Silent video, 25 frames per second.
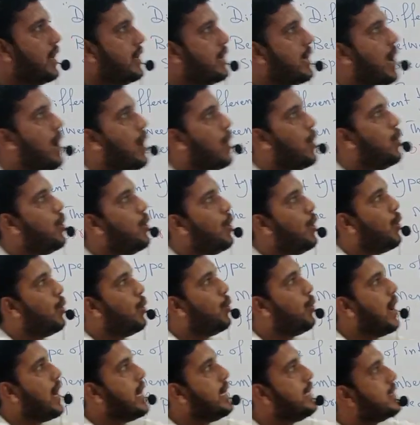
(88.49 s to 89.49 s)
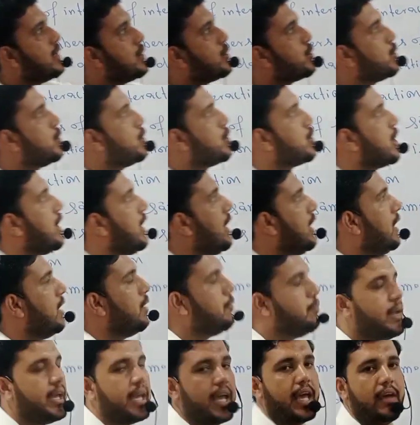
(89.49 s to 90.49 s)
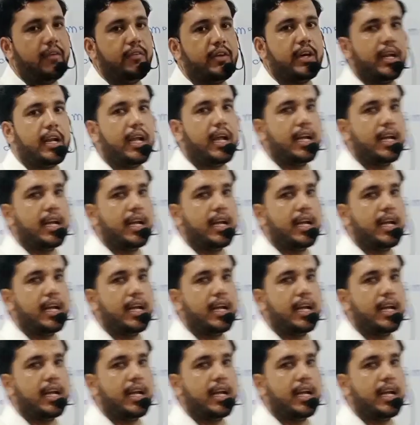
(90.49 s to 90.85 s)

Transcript: Now, why the social behavior